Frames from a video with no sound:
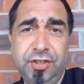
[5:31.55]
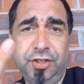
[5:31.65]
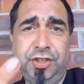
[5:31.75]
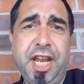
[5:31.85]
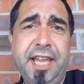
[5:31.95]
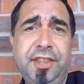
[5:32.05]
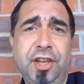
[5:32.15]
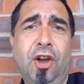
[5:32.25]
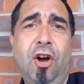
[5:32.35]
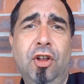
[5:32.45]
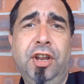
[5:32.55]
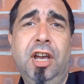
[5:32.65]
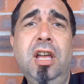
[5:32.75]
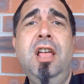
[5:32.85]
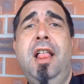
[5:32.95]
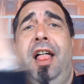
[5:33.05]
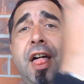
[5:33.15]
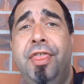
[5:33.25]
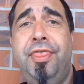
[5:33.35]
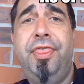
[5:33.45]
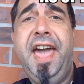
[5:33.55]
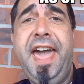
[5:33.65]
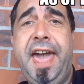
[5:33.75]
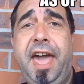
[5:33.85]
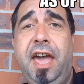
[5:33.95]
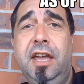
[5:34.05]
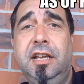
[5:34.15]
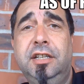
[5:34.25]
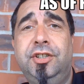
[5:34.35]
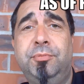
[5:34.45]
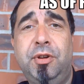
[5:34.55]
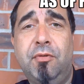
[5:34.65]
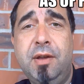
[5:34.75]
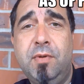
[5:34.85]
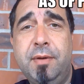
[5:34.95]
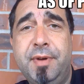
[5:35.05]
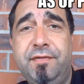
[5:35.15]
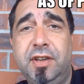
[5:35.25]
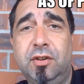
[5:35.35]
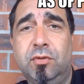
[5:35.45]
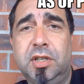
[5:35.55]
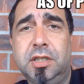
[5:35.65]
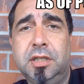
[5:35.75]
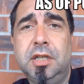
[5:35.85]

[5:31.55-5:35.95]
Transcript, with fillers: So check the corner there, should be right where my finger is.